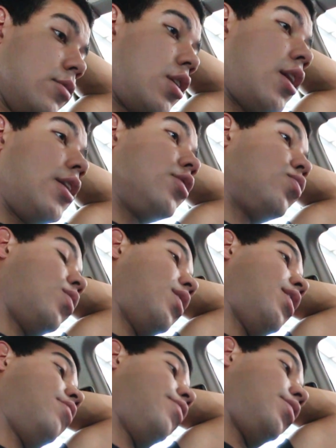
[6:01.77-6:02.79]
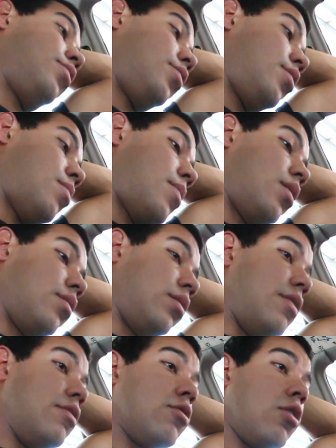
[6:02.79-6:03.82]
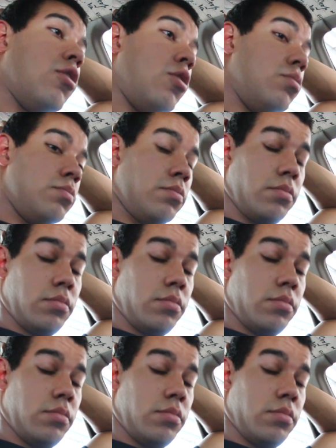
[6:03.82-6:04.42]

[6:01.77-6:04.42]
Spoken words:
I just want to have AC. I'm about to just leave this car home.